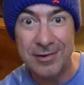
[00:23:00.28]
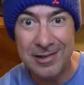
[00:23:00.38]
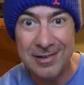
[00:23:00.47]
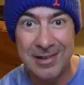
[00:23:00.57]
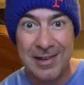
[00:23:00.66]

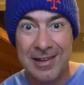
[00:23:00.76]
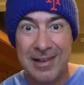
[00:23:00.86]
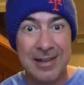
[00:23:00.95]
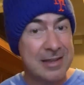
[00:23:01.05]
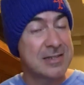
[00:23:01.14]
right?
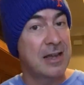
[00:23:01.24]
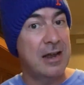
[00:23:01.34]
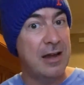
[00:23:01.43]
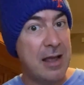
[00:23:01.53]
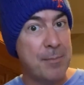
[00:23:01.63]
That's not
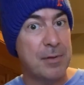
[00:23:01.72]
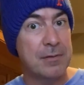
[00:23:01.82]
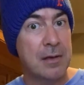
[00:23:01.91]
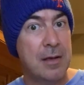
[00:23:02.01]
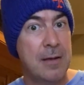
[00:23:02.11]
how it
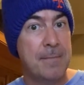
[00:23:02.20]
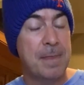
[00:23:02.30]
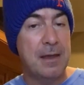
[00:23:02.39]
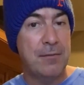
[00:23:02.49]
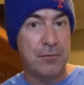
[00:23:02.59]
happens.
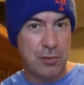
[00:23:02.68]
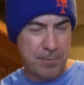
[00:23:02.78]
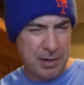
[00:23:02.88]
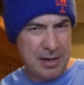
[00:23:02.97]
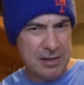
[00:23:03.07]
If you're
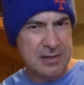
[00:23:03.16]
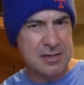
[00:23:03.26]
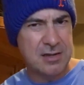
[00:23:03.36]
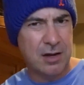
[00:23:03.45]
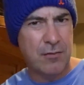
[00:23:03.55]
playing this
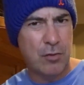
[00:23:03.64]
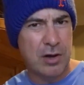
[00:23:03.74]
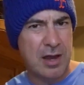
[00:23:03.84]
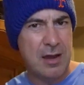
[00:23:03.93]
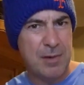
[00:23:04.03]
tug of war
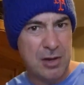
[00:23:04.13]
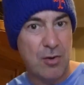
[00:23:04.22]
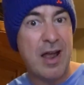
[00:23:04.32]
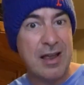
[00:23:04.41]
game and you're